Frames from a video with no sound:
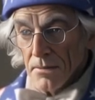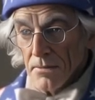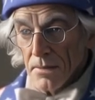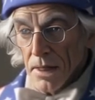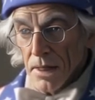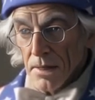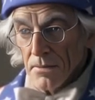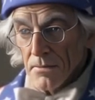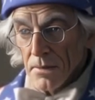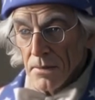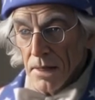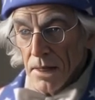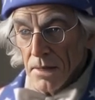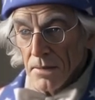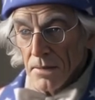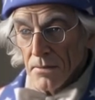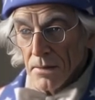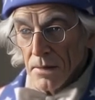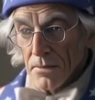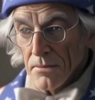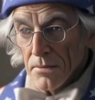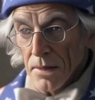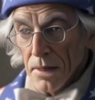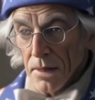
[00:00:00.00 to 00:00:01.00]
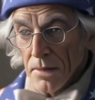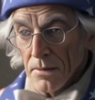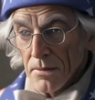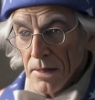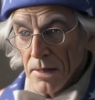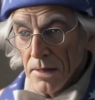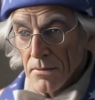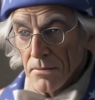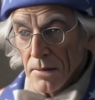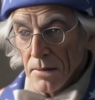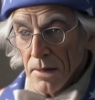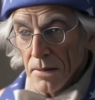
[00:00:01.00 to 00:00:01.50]
The French proposed
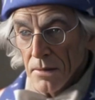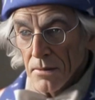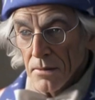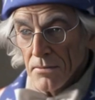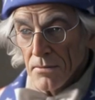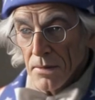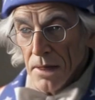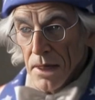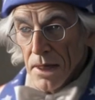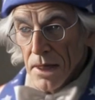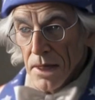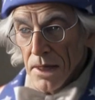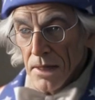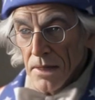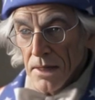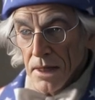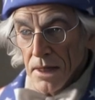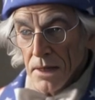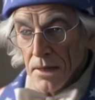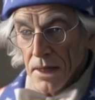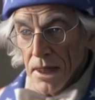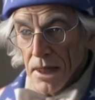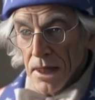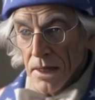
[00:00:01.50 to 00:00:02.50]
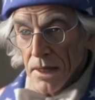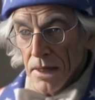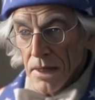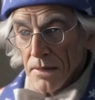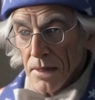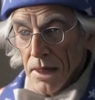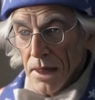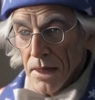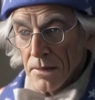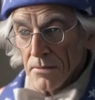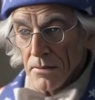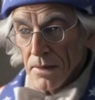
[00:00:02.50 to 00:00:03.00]
a bold plan to create a
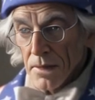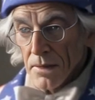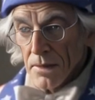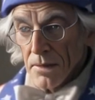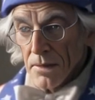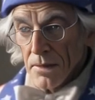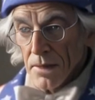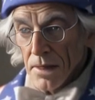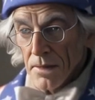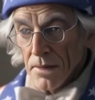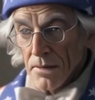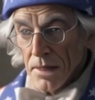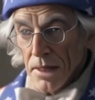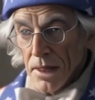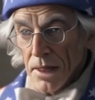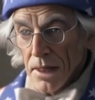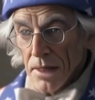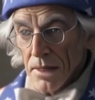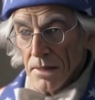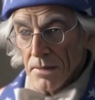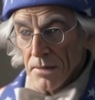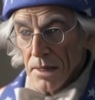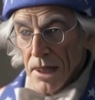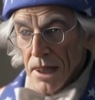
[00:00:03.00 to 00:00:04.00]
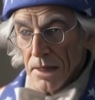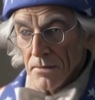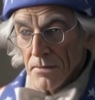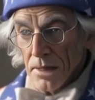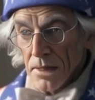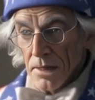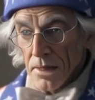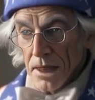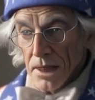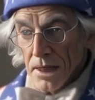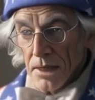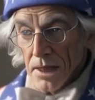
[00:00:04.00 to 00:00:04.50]
common currency and
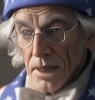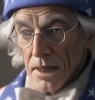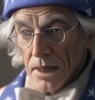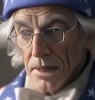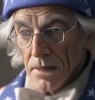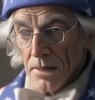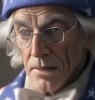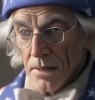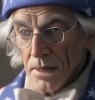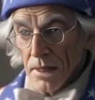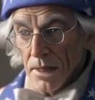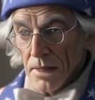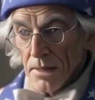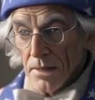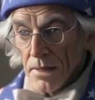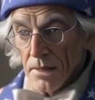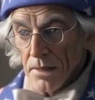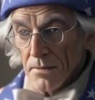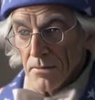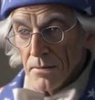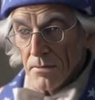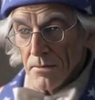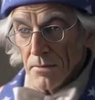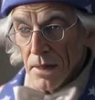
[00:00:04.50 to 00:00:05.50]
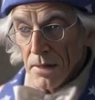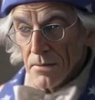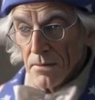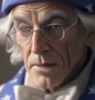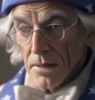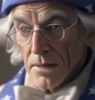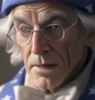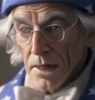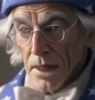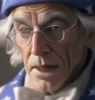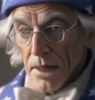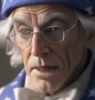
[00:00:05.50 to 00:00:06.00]
establish institutions to promote
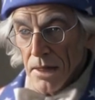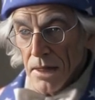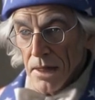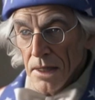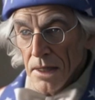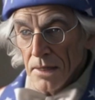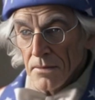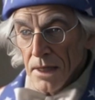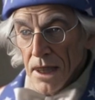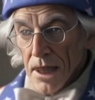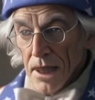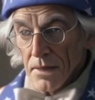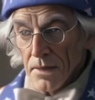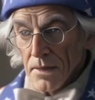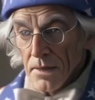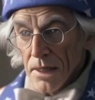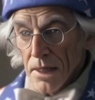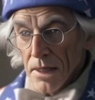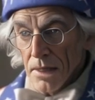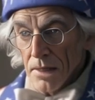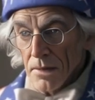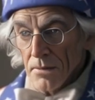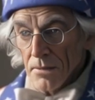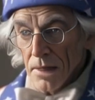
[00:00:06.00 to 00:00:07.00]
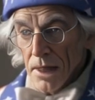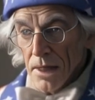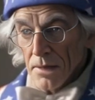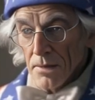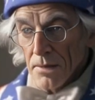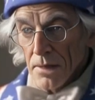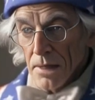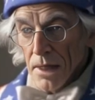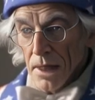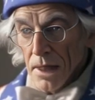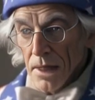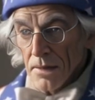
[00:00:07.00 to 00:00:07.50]
trade and investment across
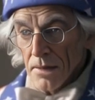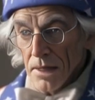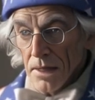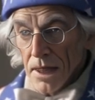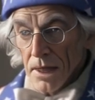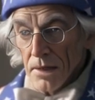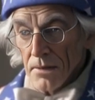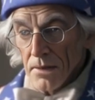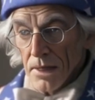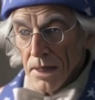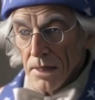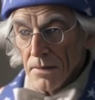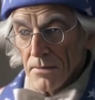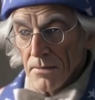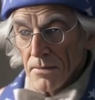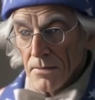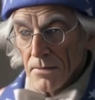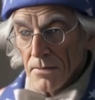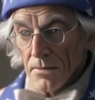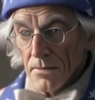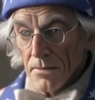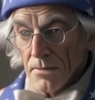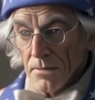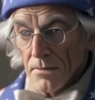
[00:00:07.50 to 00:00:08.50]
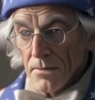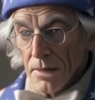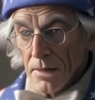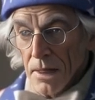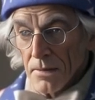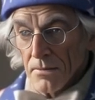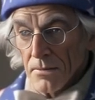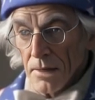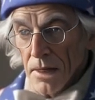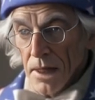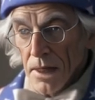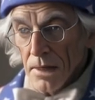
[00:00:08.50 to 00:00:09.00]
the continent.
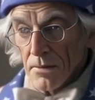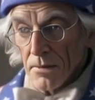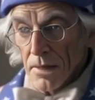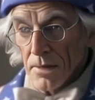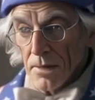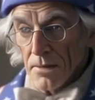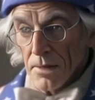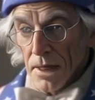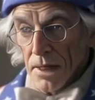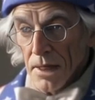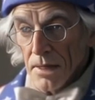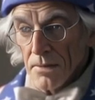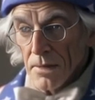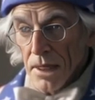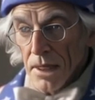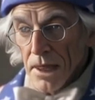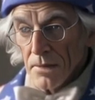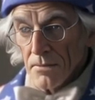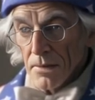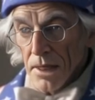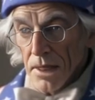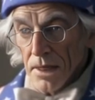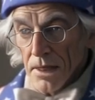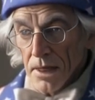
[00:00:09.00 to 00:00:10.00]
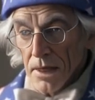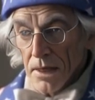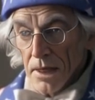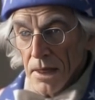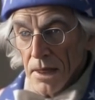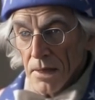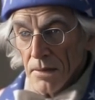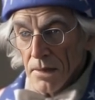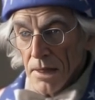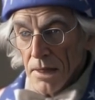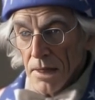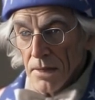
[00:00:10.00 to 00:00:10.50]
The plan was to establish a
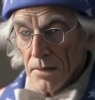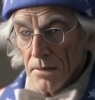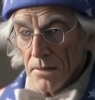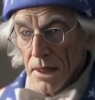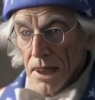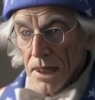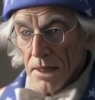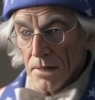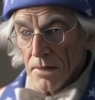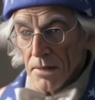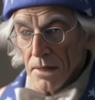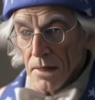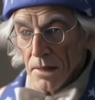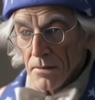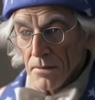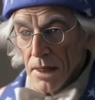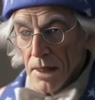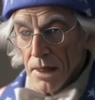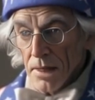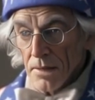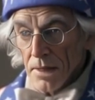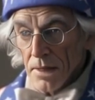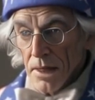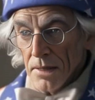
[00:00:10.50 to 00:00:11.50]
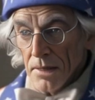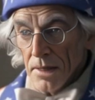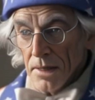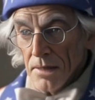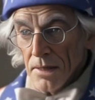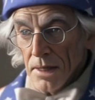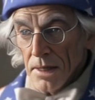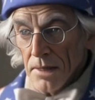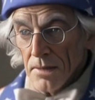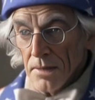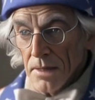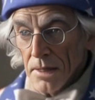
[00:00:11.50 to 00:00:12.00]
new international monetary
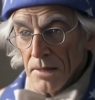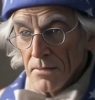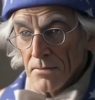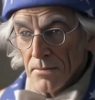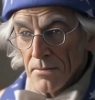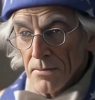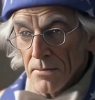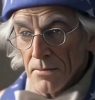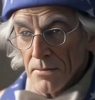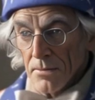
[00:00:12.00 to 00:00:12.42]
system,